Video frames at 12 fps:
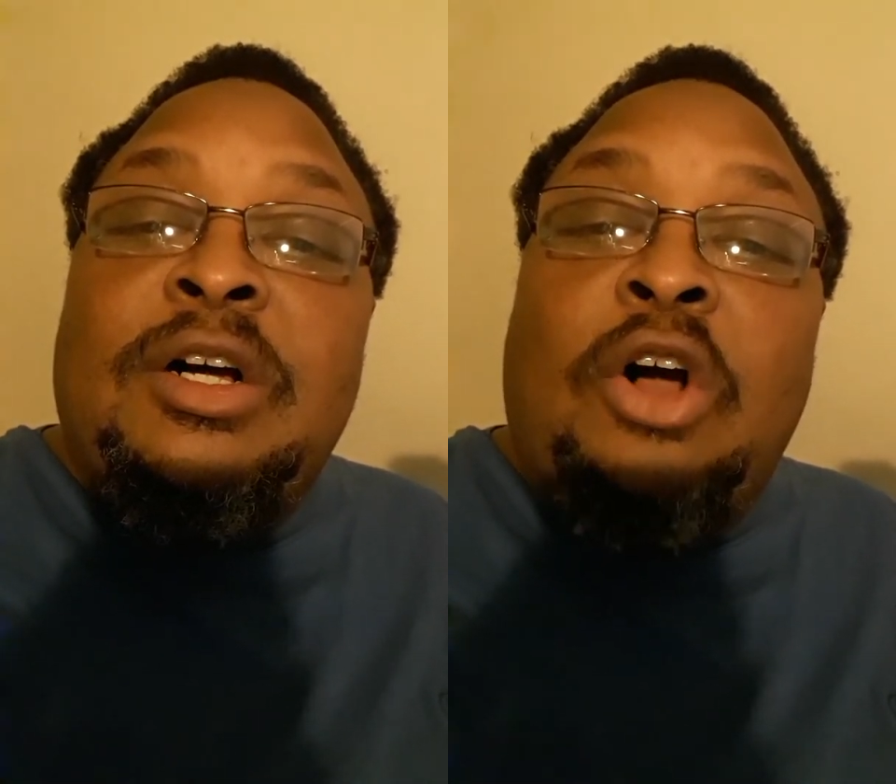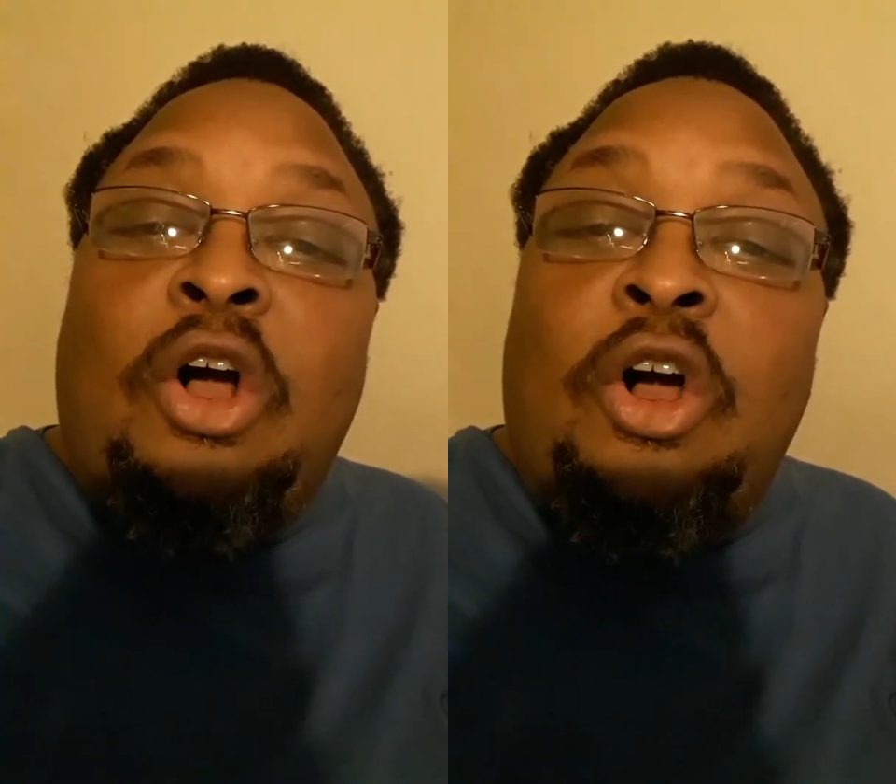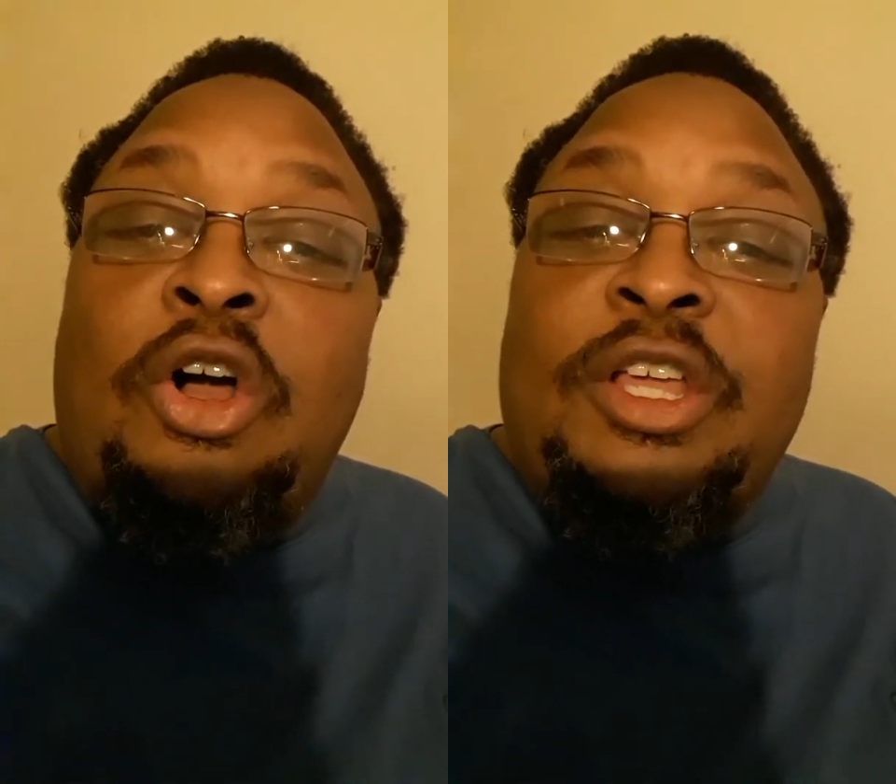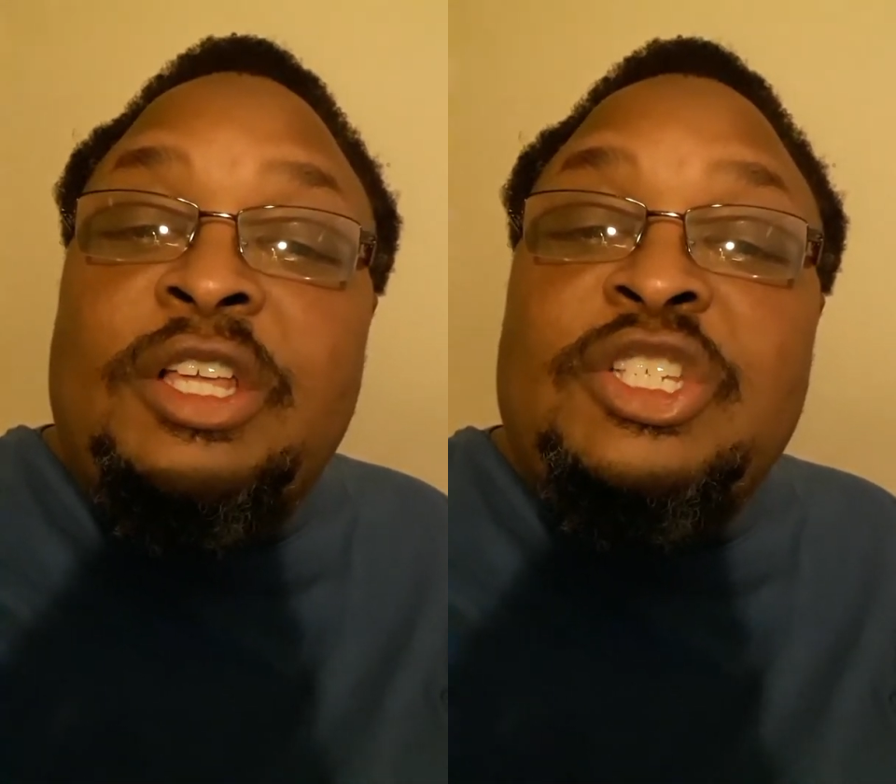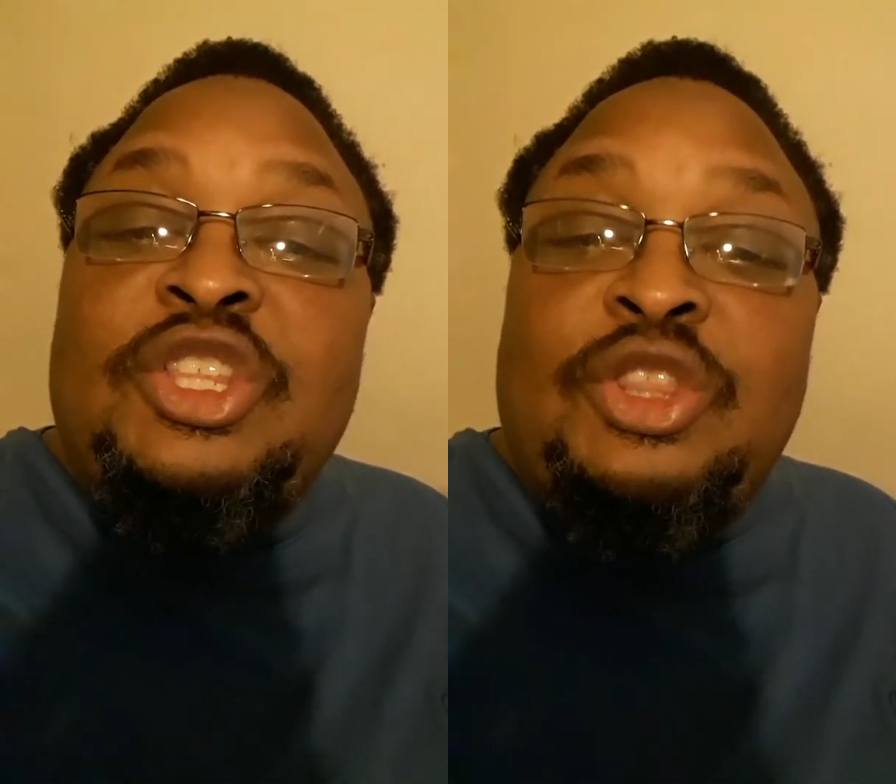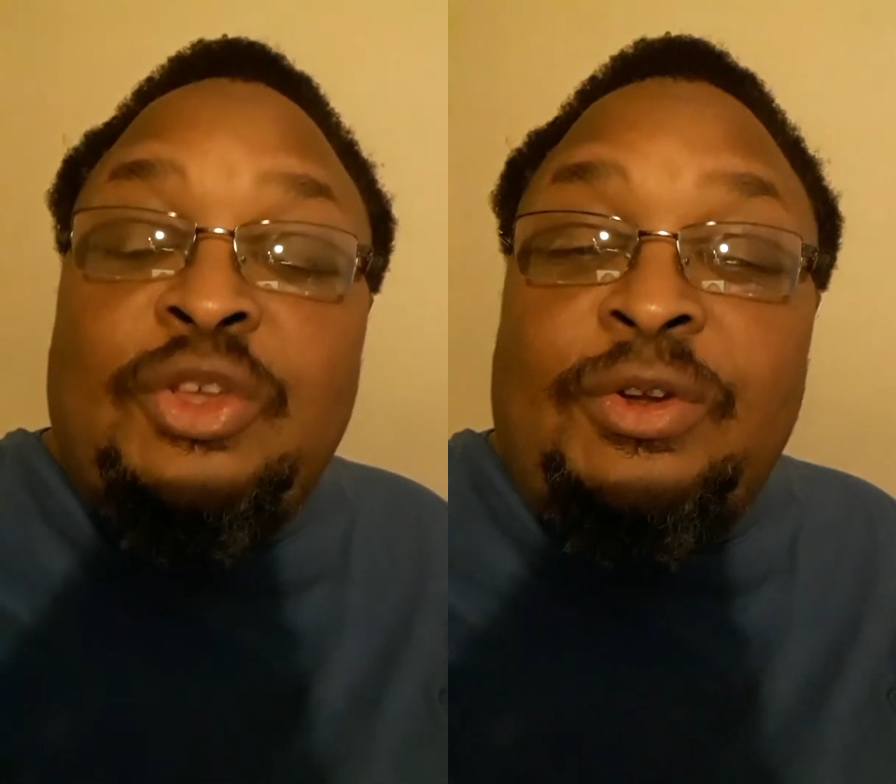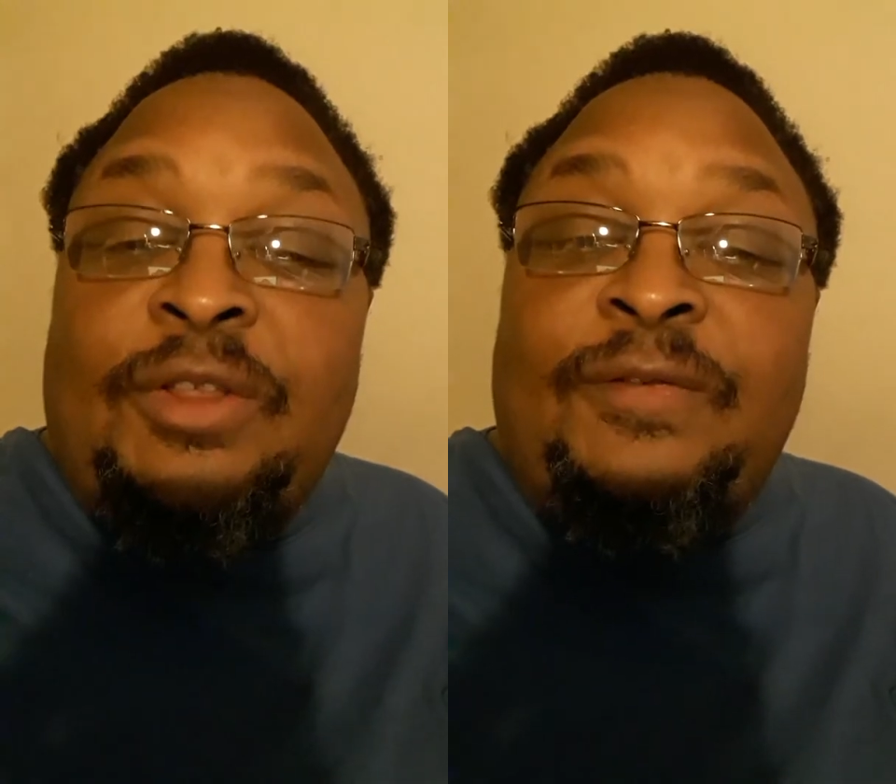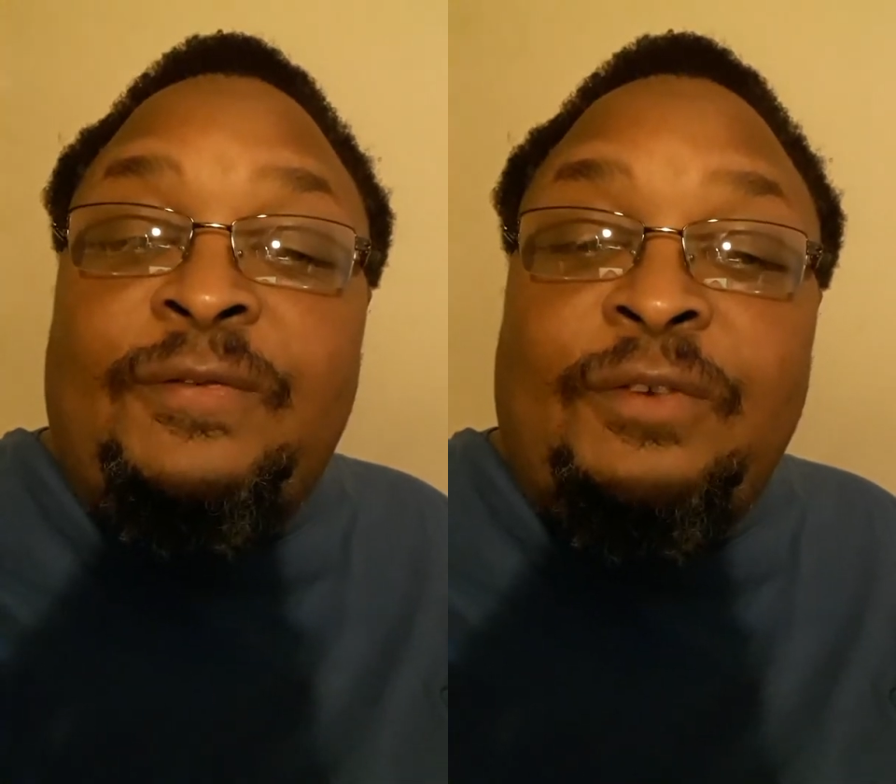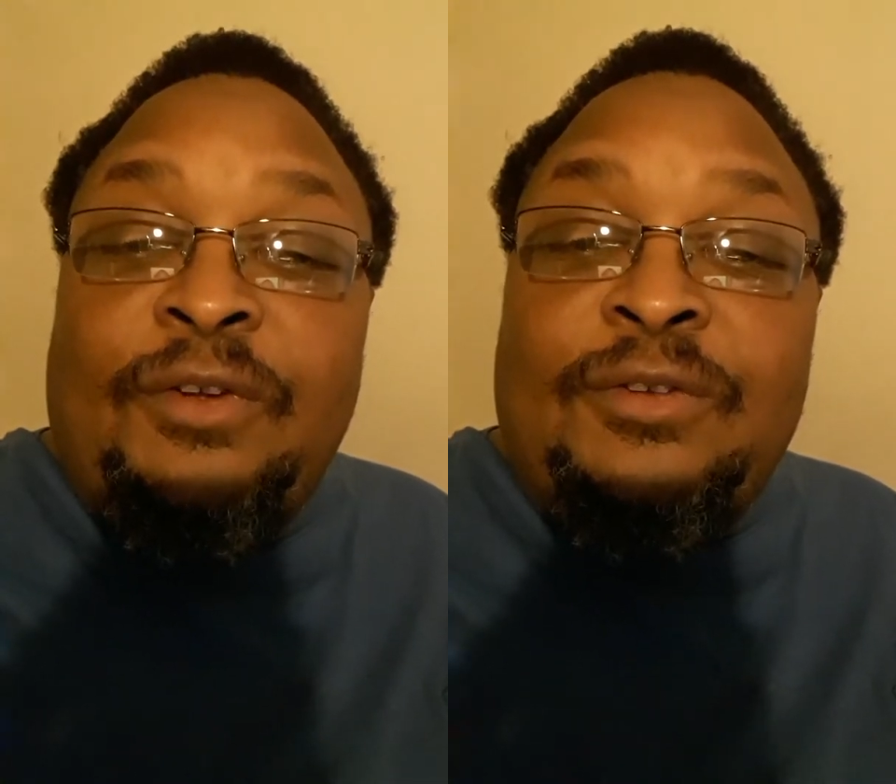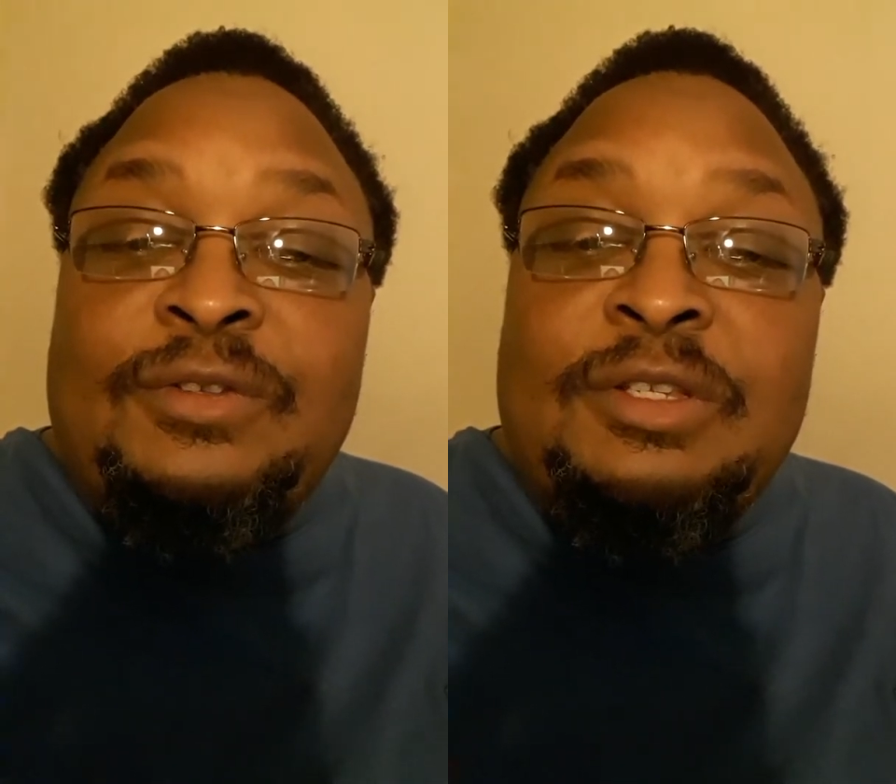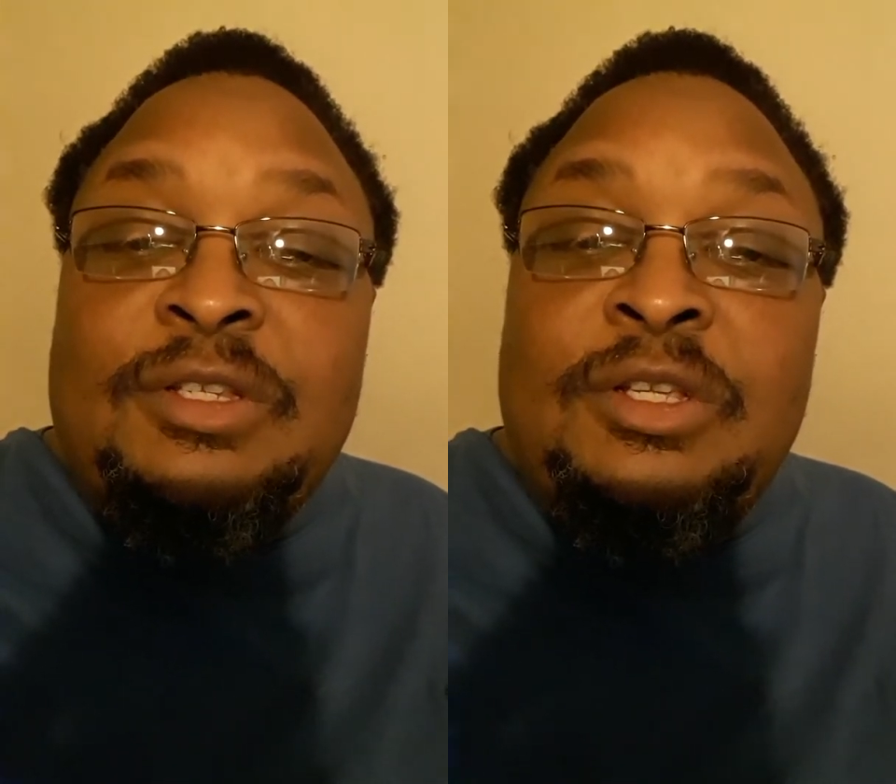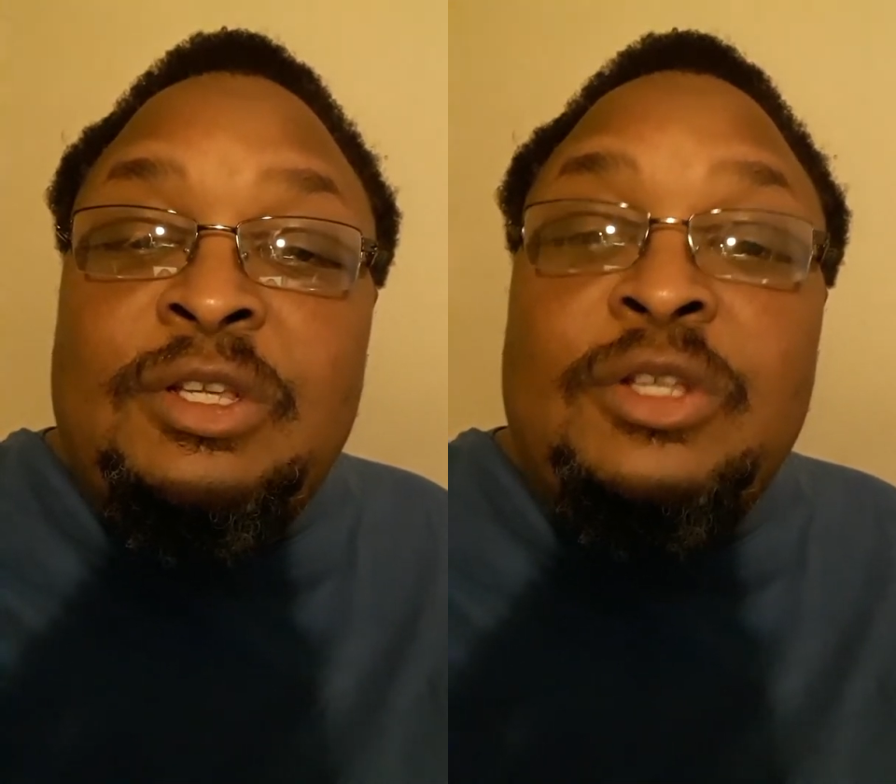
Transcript: August 31st